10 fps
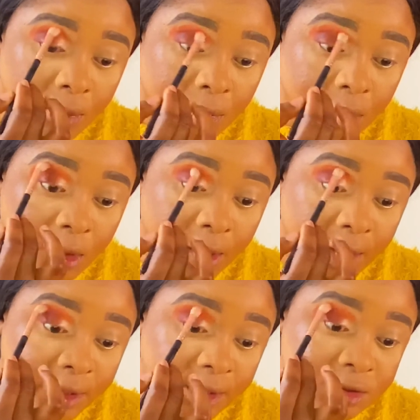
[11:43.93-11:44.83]

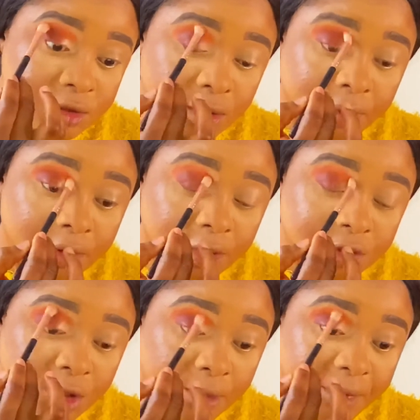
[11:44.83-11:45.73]
Yeah, that's doing the
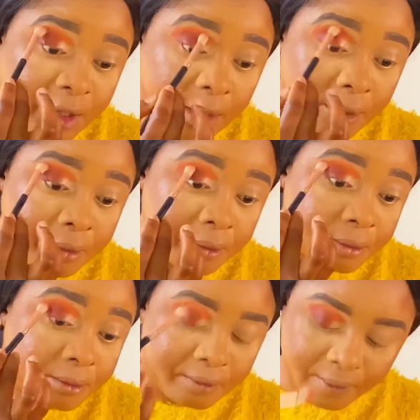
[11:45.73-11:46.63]
job now.
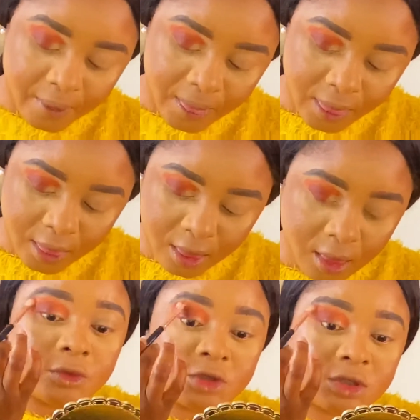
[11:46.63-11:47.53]

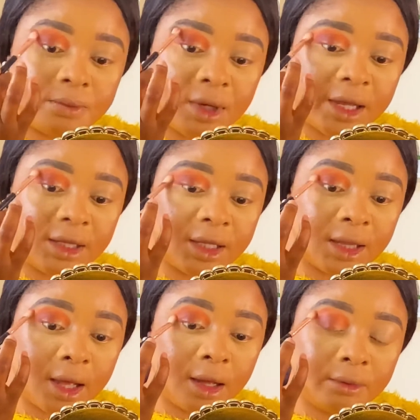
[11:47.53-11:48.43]
Just blending it
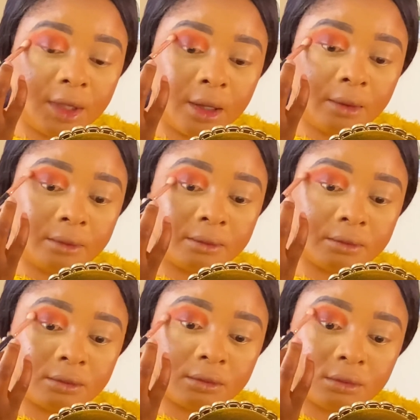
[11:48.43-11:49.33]
out now
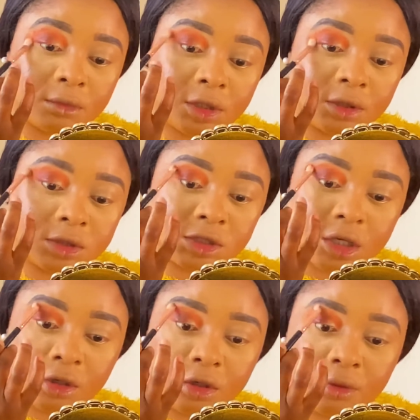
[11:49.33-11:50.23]
in a
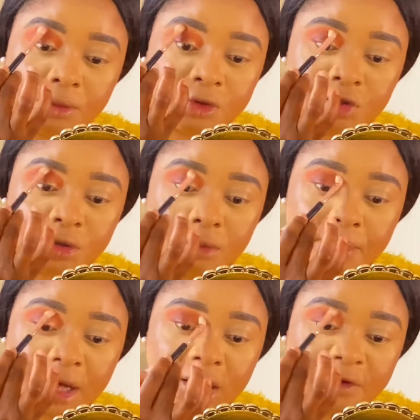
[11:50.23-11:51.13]
circular motion,
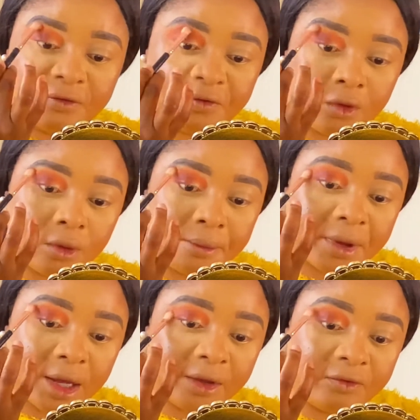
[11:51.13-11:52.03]
back and forth,
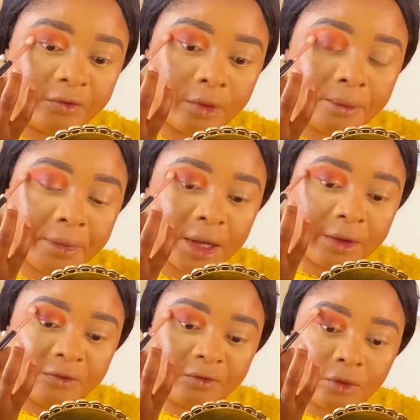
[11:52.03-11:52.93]
back and forth, back
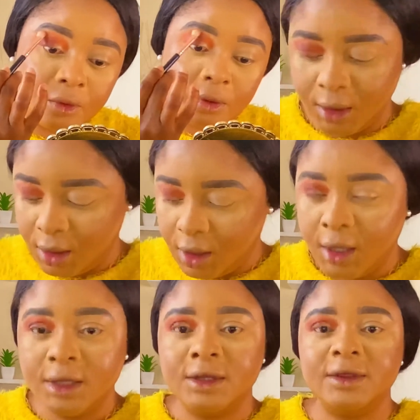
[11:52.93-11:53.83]
and forth.
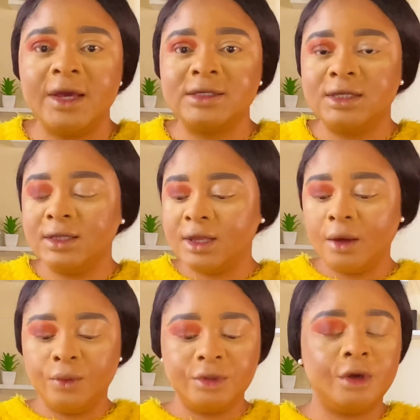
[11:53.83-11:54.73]
The next thing that I
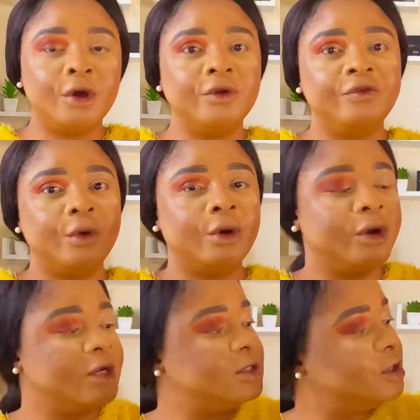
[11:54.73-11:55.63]
want to go for
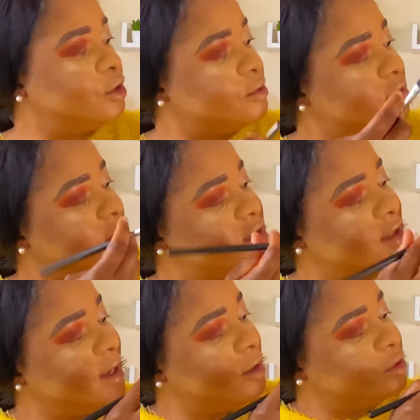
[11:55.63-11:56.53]
is to use this
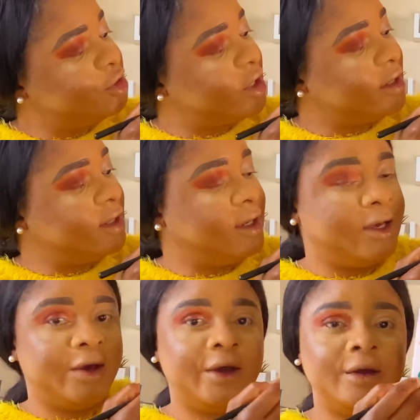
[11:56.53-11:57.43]
yellow shade here,